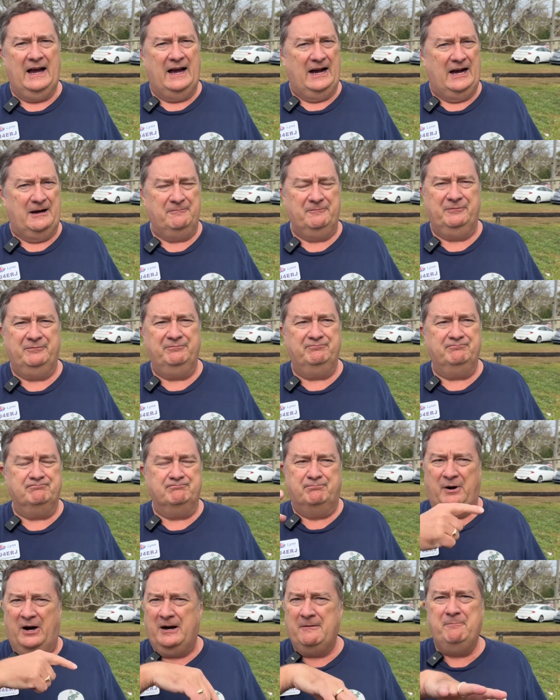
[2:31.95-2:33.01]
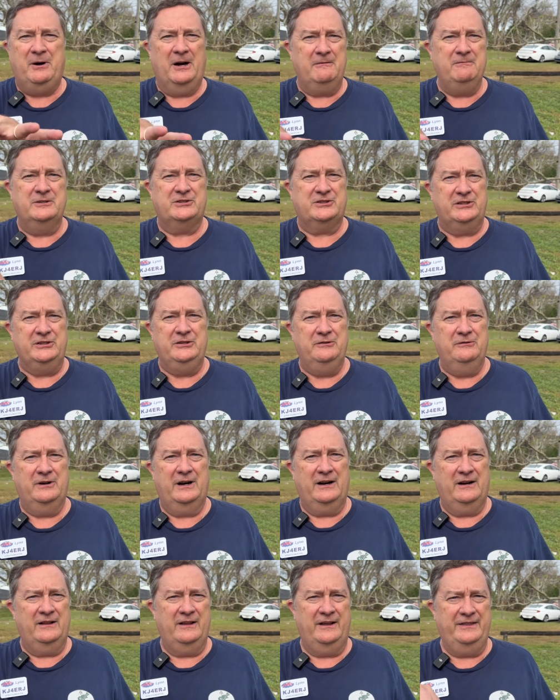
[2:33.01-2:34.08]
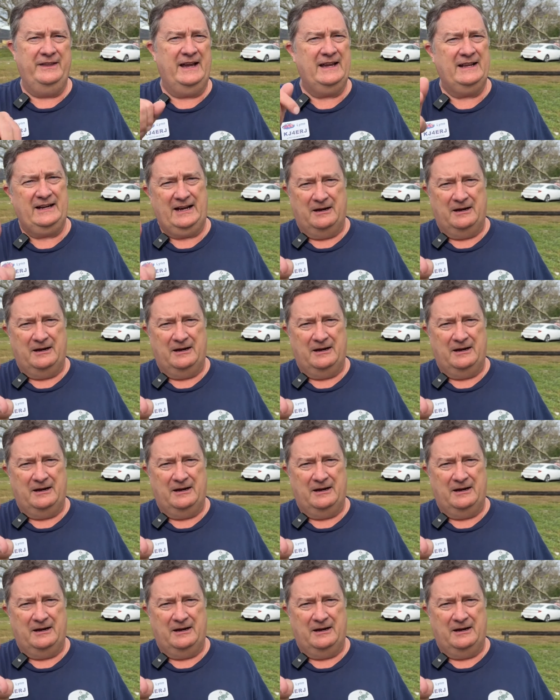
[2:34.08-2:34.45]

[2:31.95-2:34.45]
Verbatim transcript: Um, Bob published the URL on that.